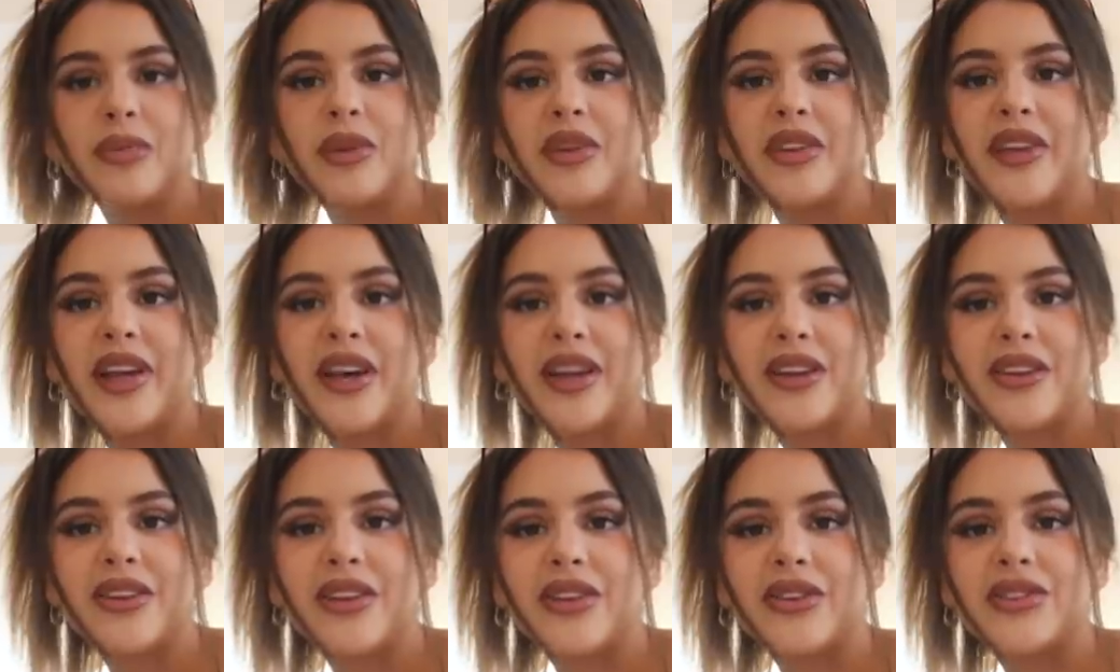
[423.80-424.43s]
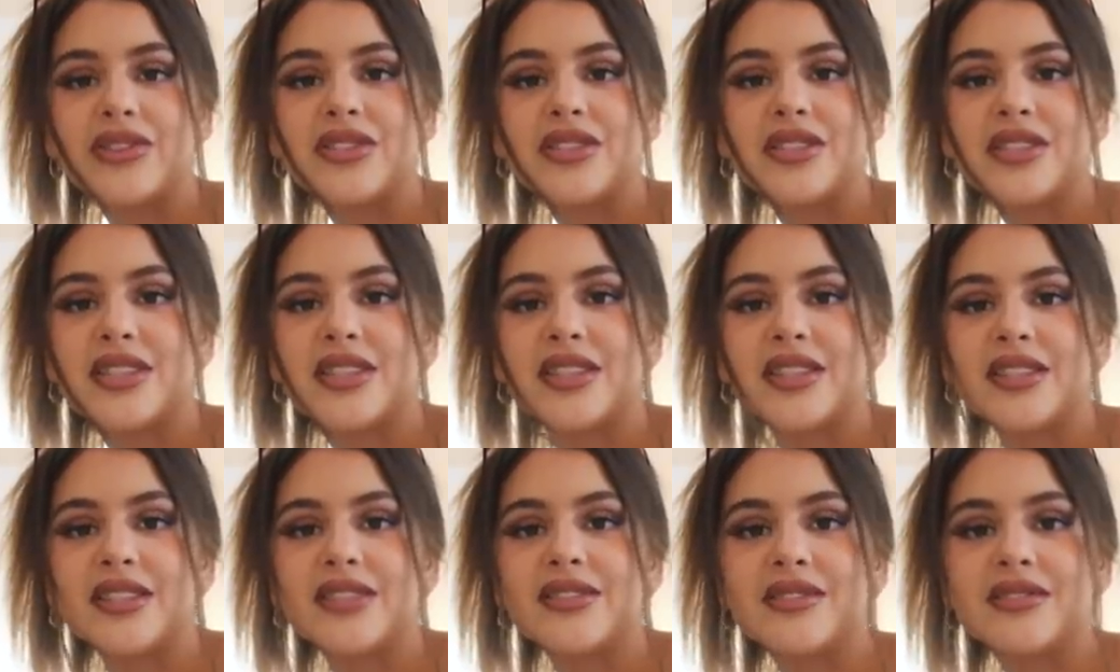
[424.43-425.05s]
been that close
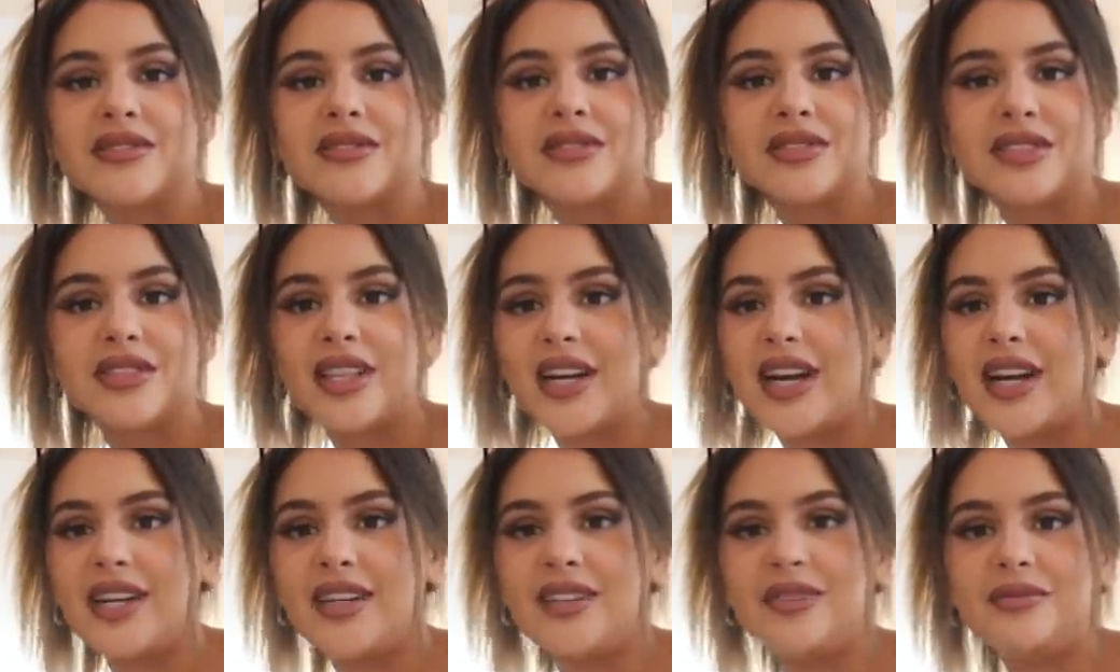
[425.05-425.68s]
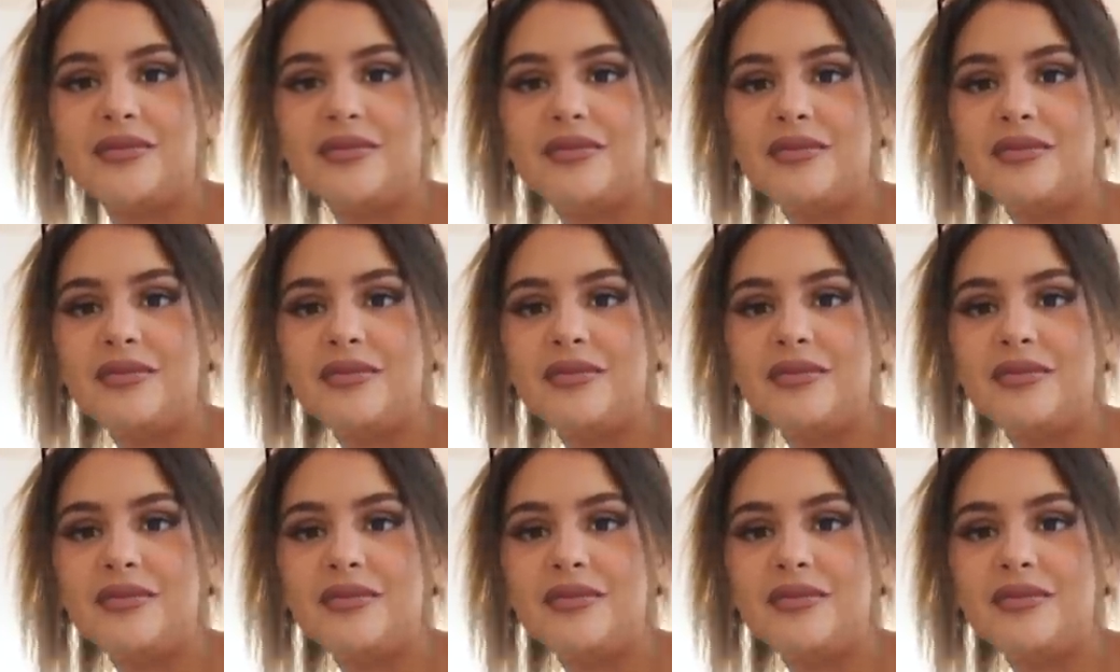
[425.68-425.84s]
to that